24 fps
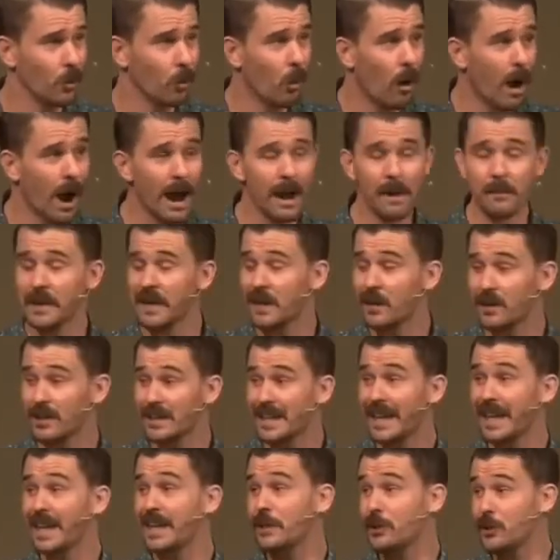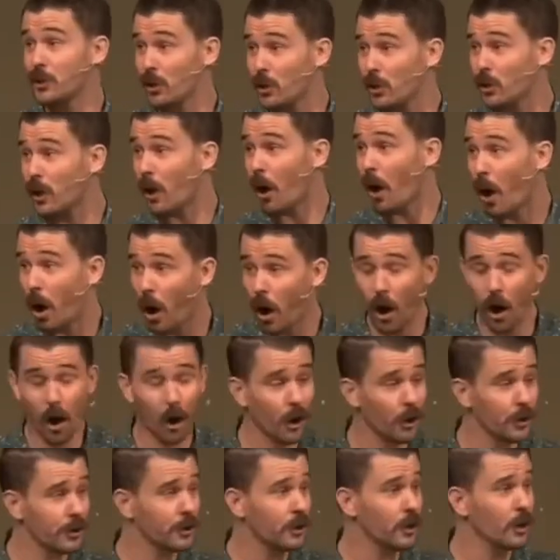Why? Because he took
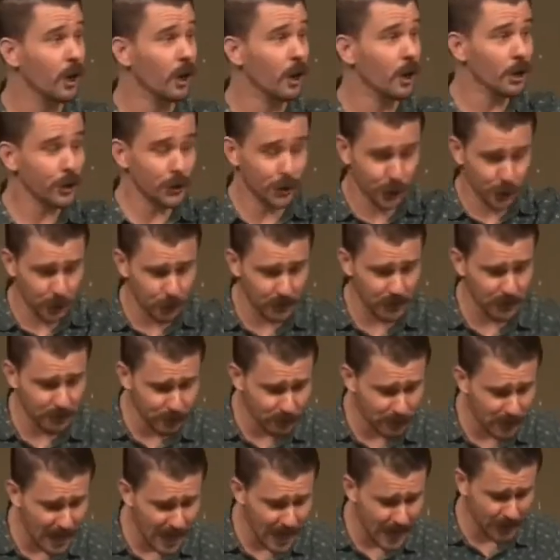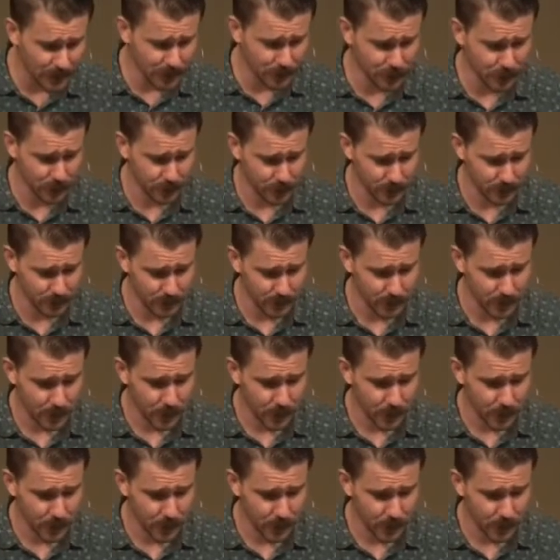on human flesh,